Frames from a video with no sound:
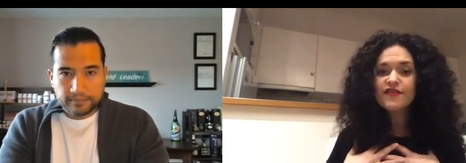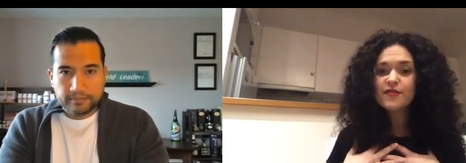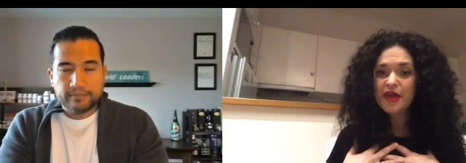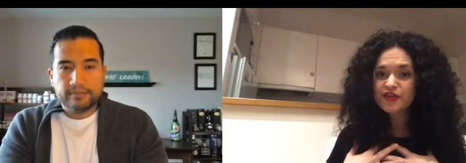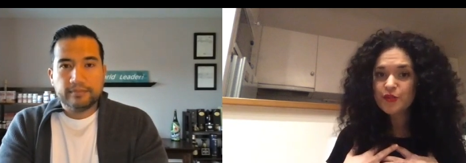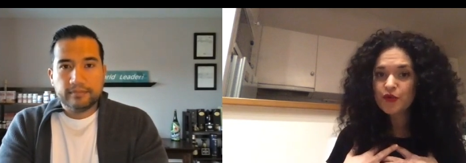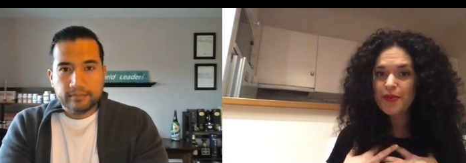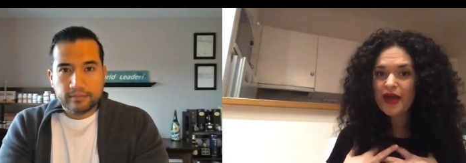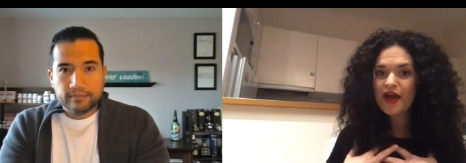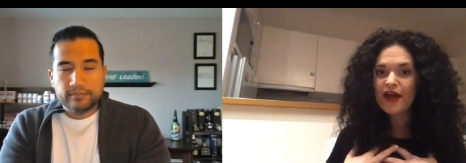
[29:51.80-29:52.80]
Speaker 1: the
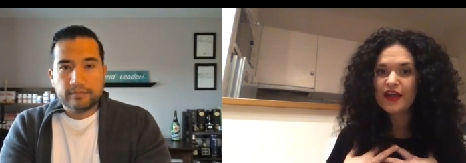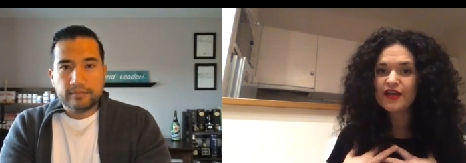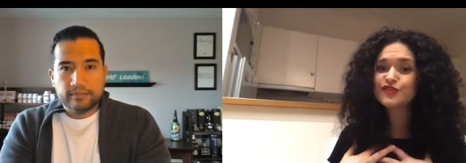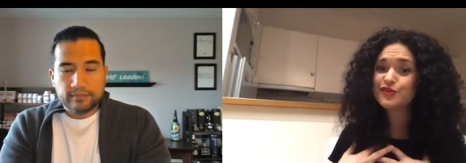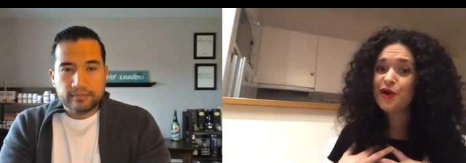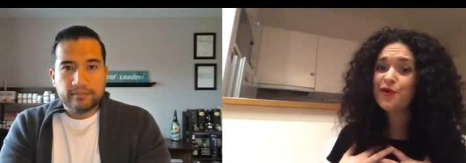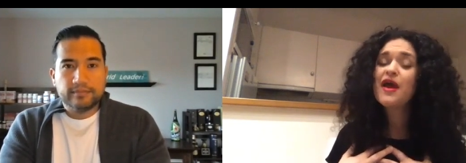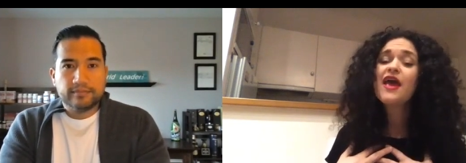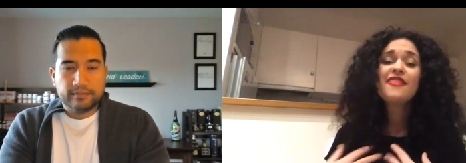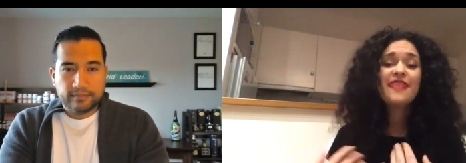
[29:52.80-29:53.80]
MegaSporeBiotics, so
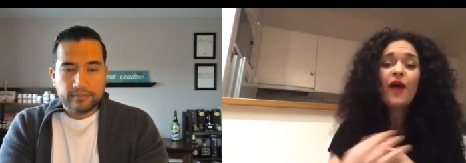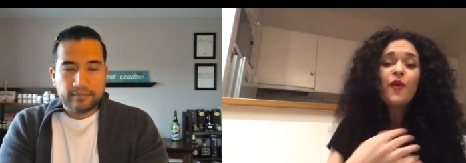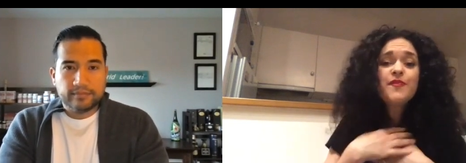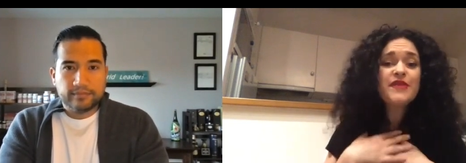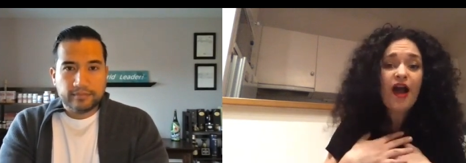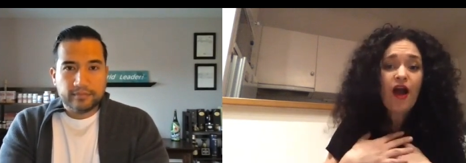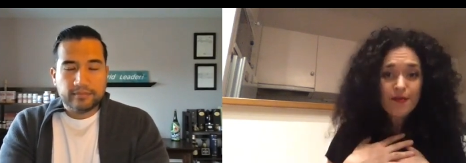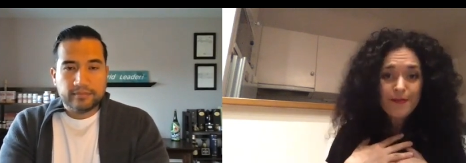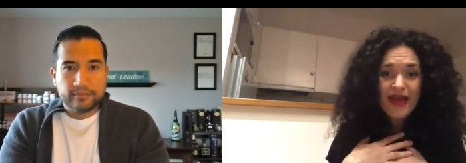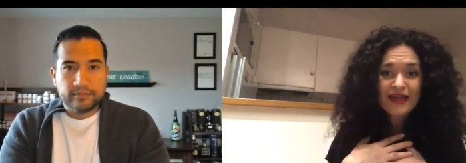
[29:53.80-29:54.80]
that would be
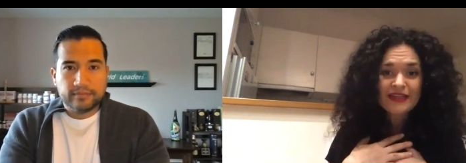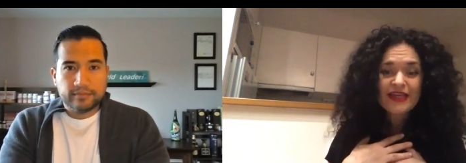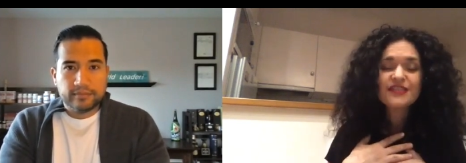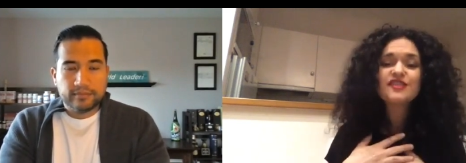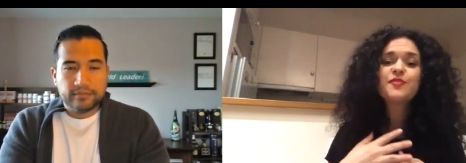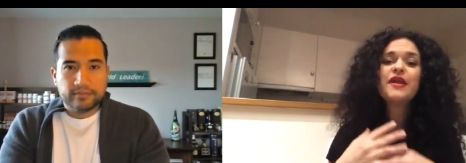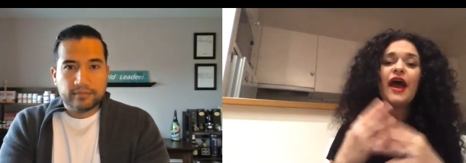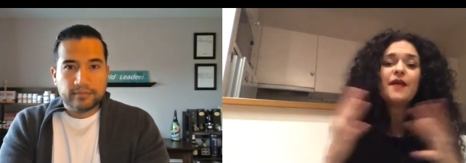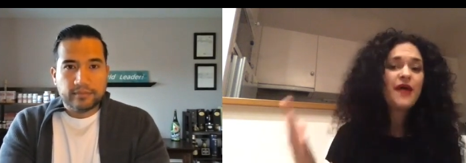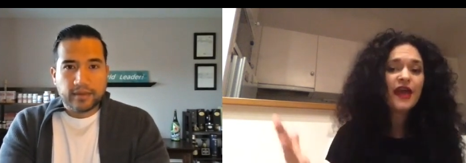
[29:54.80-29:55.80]
on my list, but
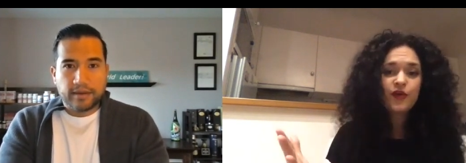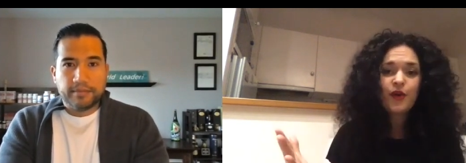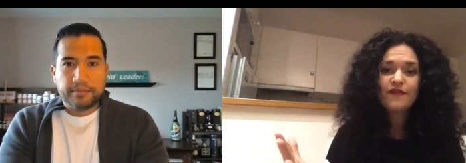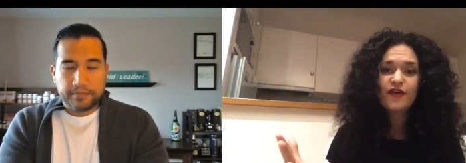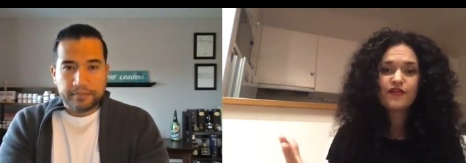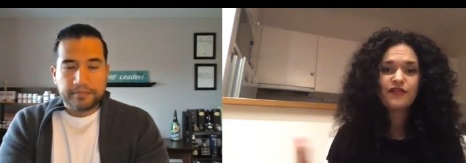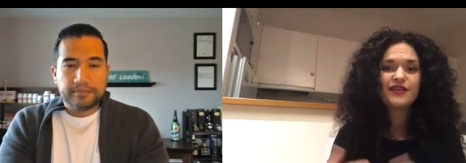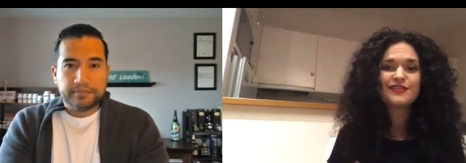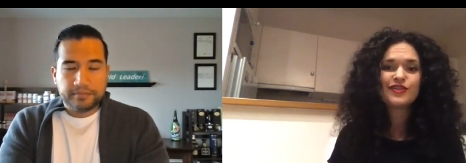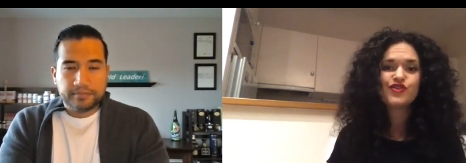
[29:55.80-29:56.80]
I bet you have other
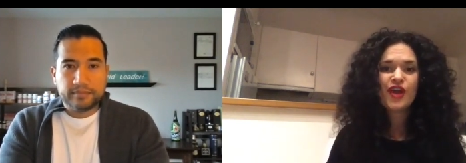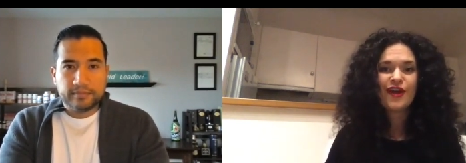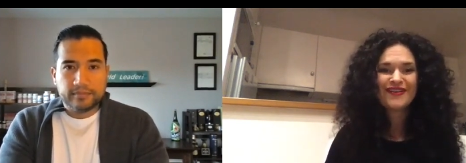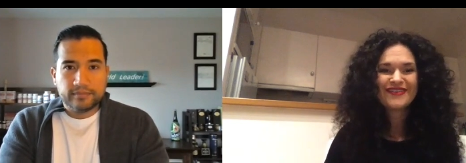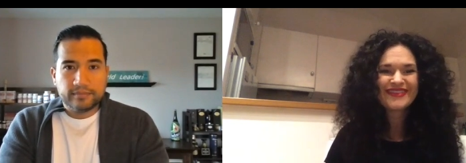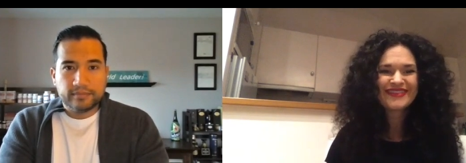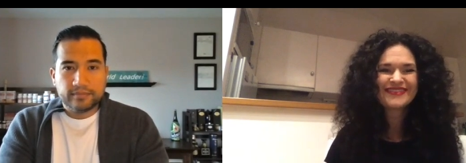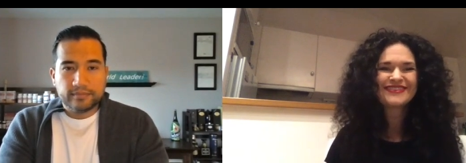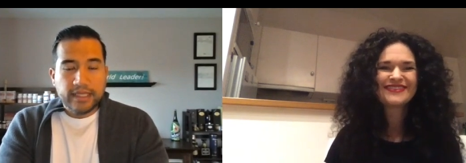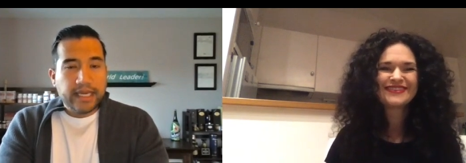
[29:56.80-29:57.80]
things to share.
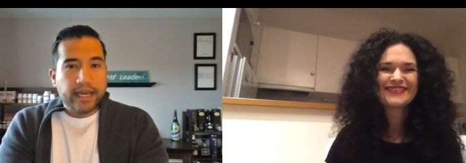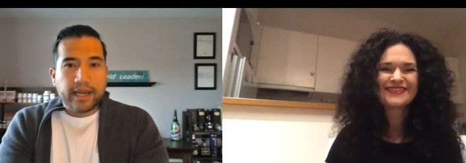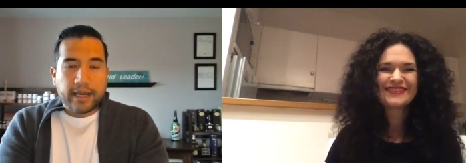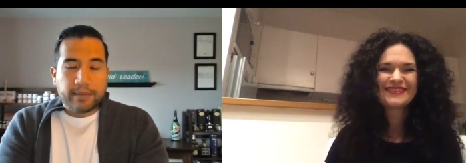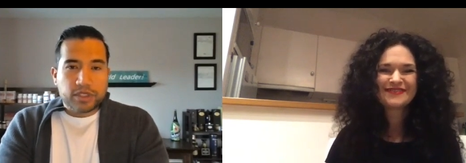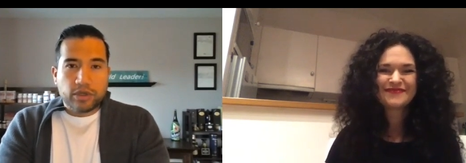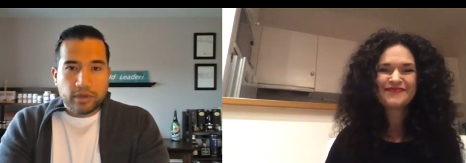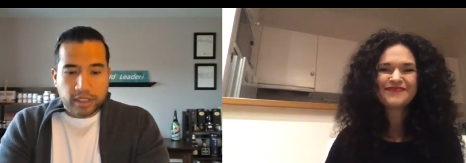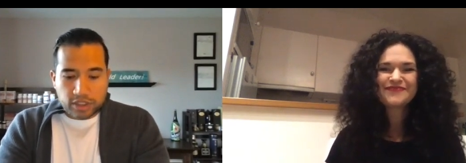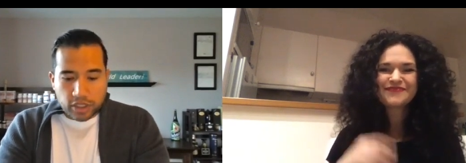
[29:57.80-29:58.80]
Speaker 2: Yeah,
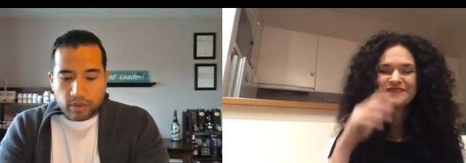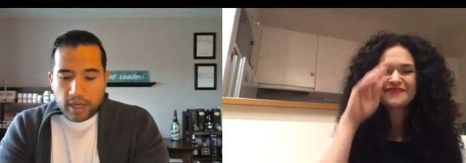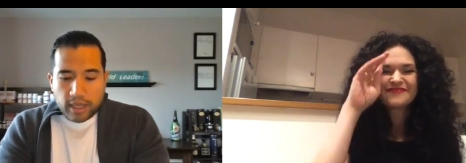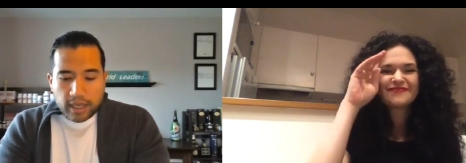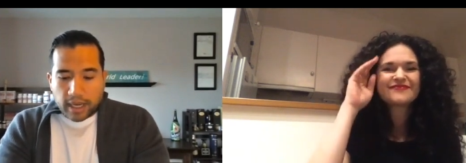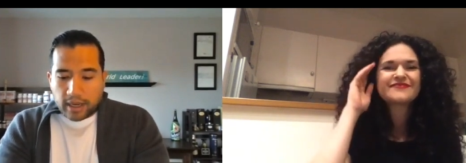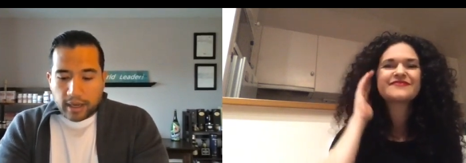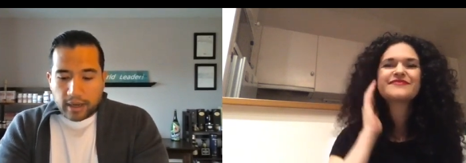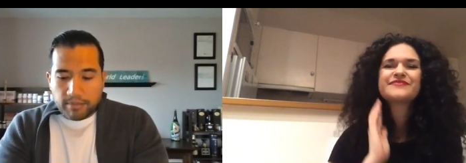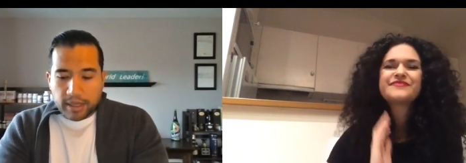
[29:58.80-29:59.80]
absolutely. So
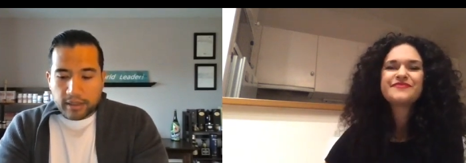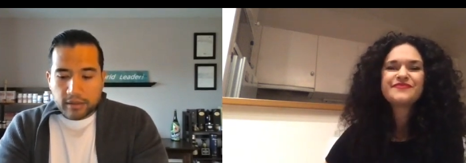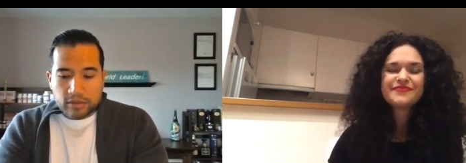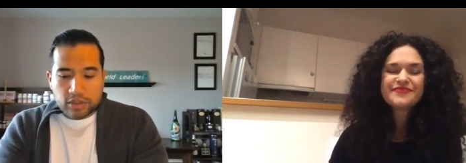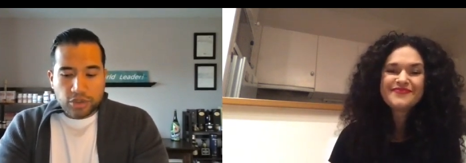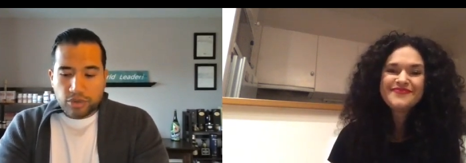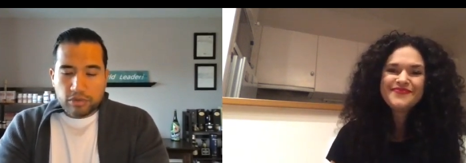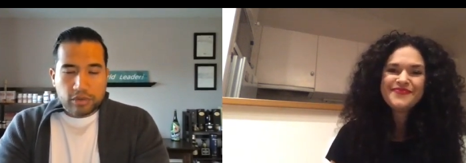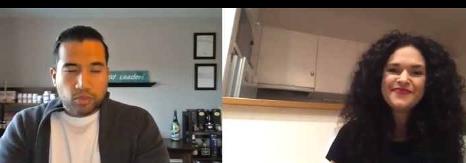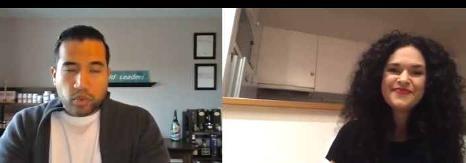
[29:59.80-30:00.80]
um, uh,
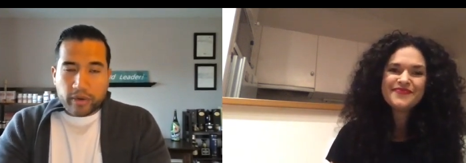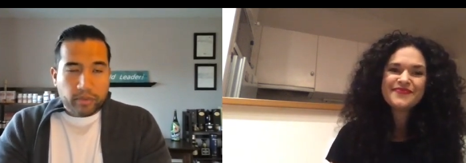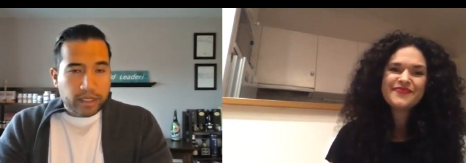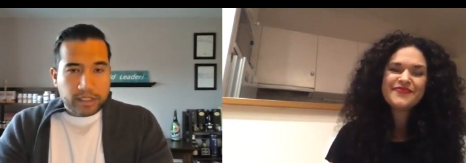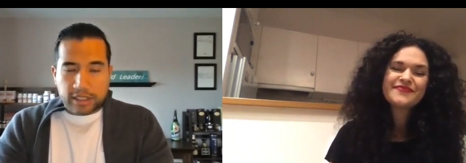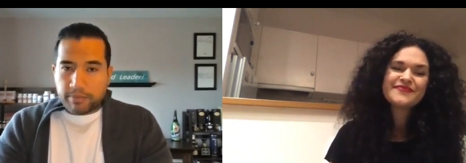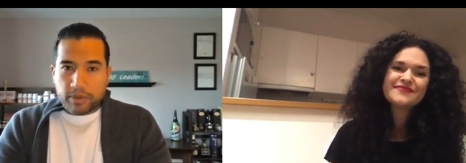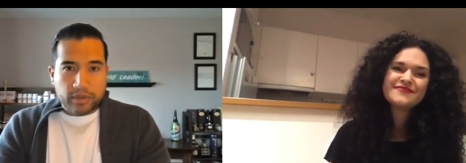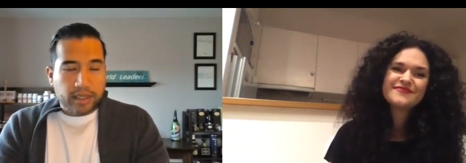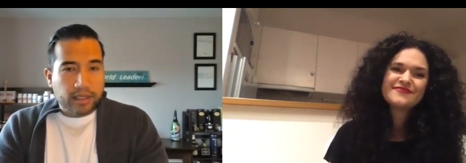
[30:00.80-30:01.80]
two, one really
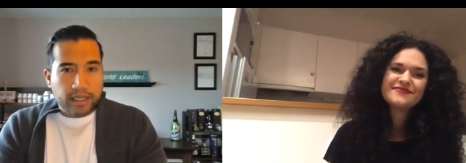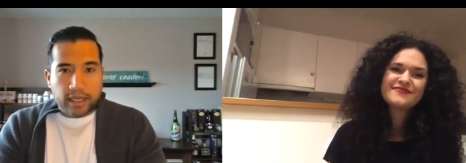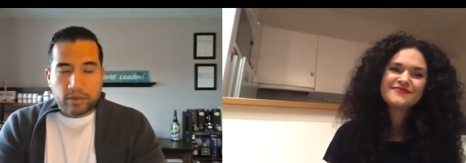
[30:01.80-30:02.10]
simple thing. The other